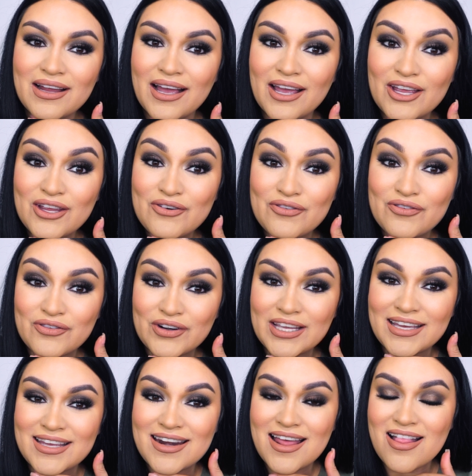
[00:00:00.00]
I
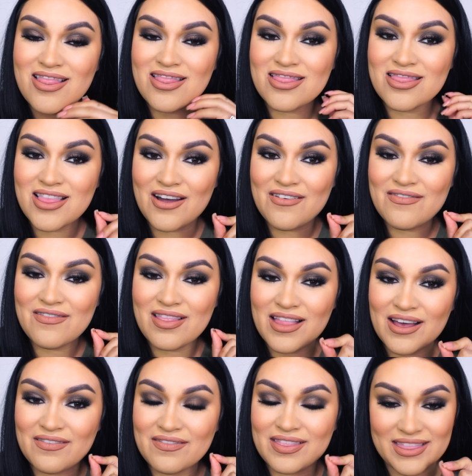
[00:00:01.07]
freaking
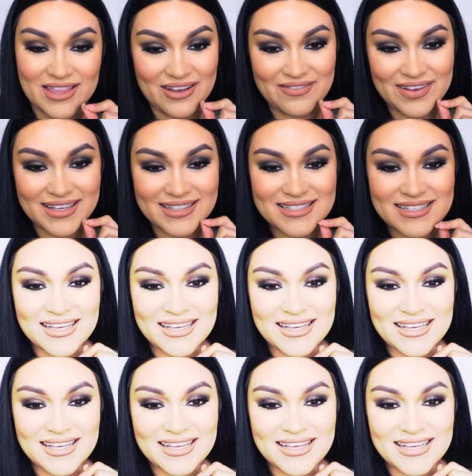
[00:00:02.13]
love it.